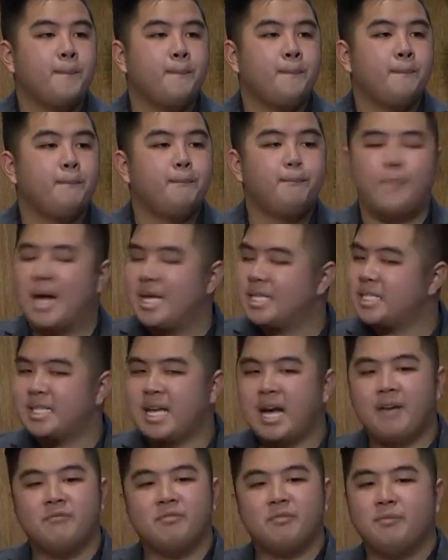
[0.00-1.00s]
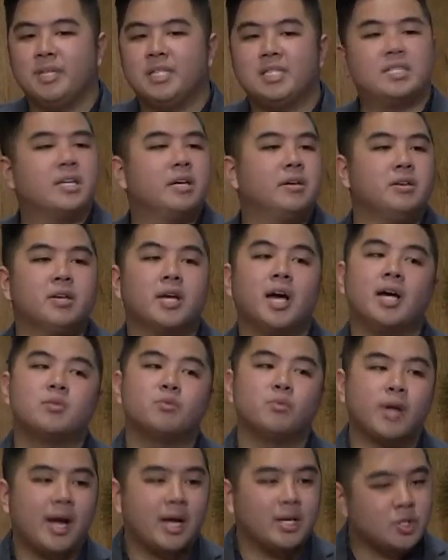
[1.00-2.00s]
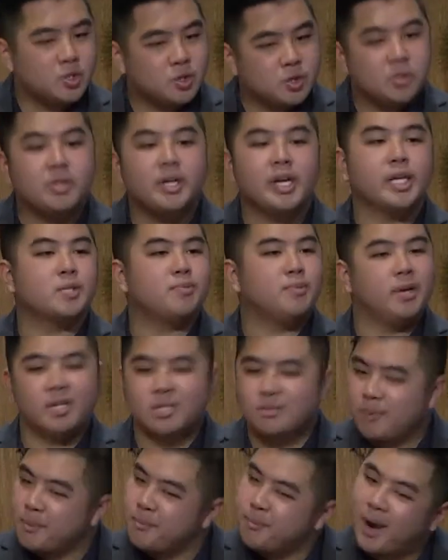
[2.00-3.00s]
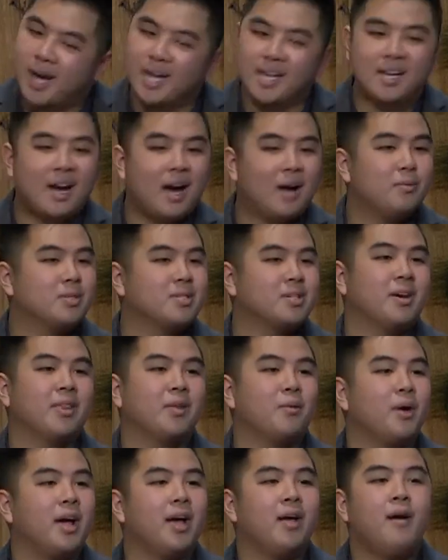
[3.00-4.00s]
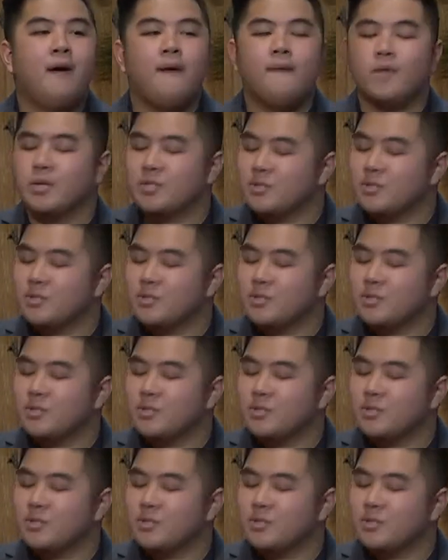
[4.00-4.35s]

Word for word: Best time for me to tell you guys when I truly experienced my mighty God was on the way was the